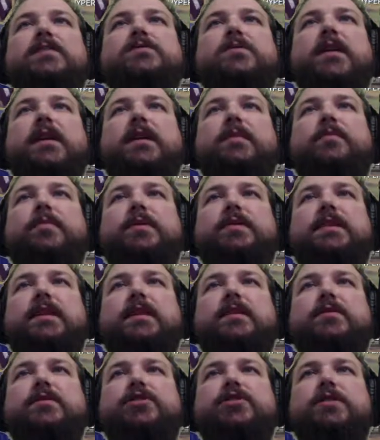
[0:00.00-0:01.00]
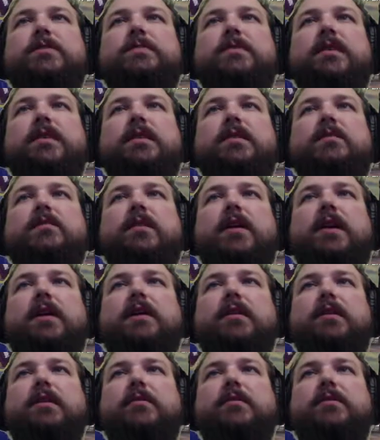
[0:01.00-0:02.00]
Let's go ahead and put that on the ship then,
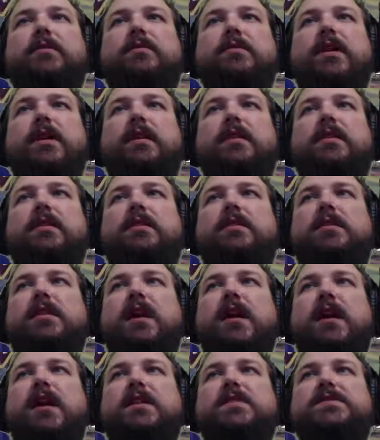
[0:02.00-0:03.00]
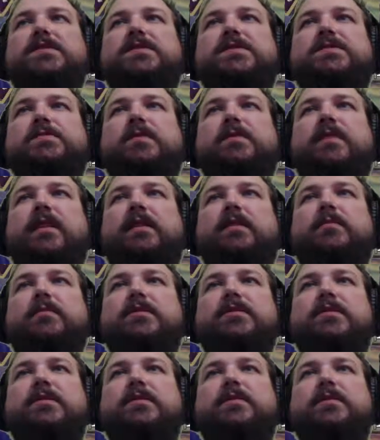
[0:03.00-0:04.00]
right? Can we do that? Yes, we've got the
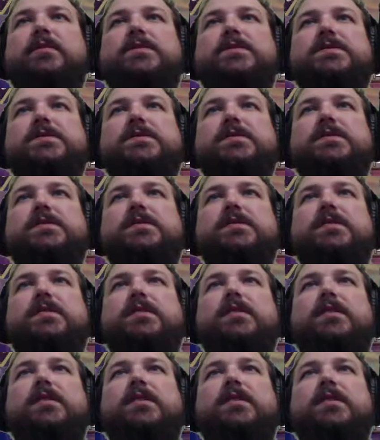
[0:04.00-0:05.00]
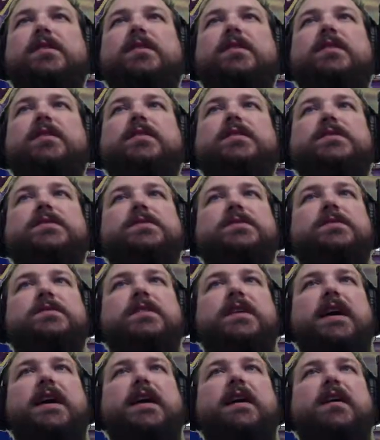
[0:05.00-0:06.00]
materials. So
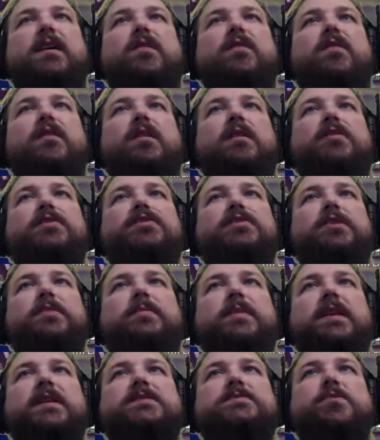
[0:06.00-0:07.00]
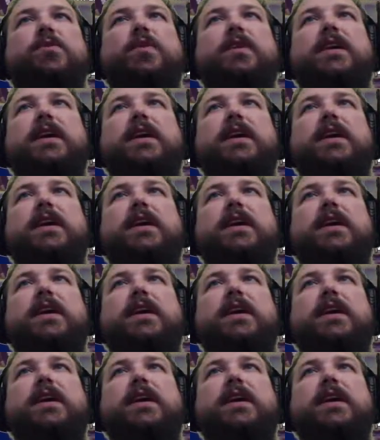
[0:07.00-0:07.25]
now our ship has more